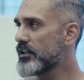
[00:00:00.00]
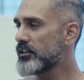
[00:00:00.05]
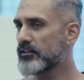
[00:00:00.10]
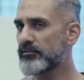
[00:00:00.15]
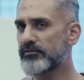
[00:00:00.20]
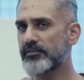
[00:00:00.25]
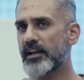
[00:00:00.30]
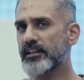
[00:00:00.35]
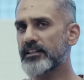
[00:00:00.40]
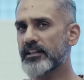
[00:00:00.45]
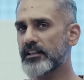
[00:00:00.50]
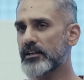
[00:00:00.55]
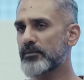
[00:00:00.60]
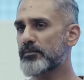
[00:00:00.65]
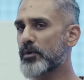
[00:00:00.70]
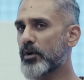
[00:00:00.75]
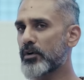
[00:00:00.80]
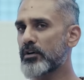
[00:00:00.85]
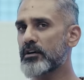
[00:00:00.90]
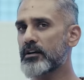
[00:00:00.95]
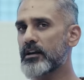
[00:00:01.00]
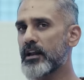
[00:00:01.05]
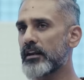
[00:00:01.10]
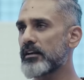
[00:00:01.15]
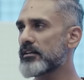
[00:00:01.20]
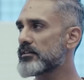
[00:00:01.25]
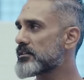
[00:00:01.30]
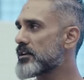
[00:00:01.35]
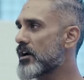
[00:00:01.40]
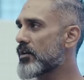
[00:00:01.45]
the fact that their product line
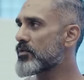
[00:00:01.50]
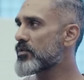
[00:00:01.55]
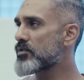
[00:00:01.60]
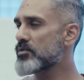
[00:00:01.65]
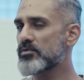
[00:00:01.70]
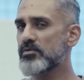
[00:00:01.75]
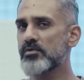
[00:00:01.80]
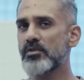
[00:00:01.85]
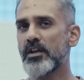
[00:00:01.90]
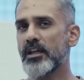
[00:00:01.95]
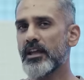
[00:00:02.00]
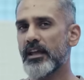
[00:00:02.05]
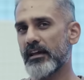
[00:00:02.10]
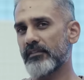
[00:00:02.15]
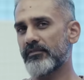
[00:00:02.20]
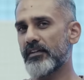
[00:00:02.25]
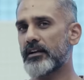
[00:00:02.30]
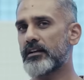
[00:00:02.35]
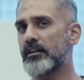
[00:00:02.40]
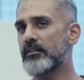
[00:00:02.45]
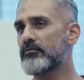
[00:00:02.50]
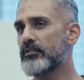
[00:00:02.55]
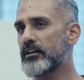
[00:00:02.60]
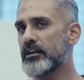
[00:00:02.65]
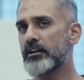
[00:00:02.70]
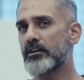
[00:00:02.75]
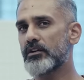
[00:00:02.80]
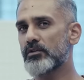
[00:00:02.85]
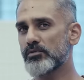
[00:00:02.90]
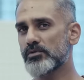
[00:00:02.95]
is down to
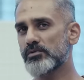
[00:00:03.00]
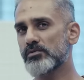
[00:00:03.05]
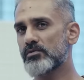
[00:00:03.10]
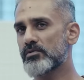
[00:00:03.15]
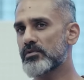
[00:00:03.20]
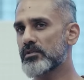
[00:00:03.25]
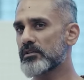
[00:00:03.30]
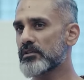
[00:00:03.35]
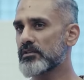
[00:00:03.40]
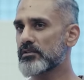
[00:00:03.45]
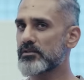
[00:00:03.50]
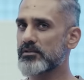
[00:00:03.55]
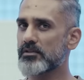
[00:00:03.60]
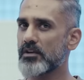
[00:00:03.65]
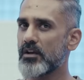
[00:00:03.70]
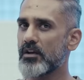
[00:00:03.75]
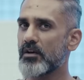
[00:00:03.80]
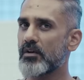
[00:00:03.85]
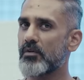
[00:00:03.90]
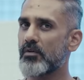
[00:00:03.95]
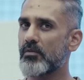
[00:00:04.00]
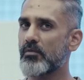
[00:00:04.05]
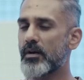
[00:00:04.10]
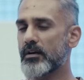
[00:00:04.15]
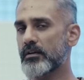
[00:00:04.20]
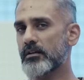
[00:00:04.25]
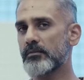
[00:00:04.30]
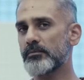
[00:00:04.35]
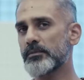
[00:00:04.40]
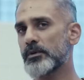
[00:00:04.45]
effectively two scooters or
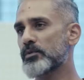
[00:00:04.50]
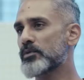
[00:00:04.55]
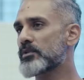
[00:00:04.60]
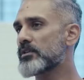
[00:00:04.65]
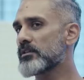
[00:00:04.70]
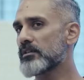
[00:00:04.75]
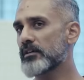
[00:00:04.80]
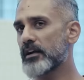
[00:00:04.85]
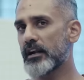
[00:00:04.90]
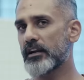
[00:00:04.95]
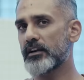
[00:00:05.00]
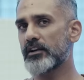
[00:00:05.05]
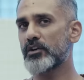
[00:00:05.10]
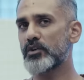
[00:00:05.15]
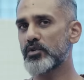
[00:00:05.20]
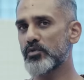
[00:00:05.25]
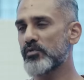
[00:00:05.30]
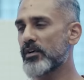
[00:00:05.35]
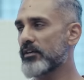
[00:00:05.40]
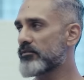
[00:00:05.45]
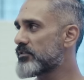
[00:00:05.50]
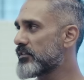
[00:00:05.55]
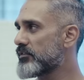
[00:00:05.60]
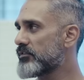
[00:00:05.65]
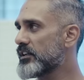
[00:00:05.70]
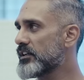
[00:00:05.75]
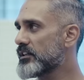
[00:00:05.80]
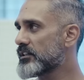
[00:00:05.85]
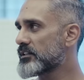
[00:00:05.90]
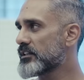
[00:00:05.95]
one commuter and two
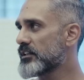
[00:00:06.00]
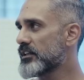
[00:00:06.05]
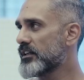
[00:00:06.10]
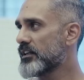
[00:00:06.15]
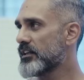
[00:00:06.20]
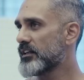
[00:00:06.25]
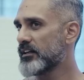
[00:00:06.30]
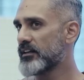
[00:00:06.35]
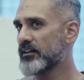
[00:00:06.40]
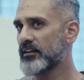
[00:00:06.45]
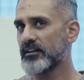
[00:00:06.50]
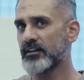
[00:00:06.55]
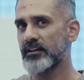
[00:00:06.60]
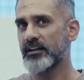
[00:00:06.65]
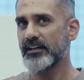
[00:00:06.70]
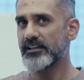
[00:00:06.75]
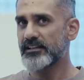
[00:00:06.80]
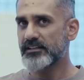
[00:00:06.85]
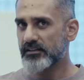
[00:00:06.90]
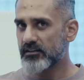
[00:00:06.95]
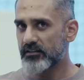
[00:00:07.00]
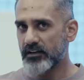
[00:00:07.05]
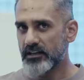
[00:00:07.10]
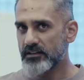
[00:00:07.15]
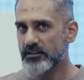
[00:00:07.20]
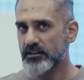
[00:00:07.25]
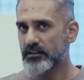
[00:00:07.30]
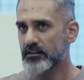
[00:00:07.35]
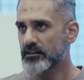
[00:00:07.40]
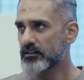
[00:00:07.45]
150s, it's crazy.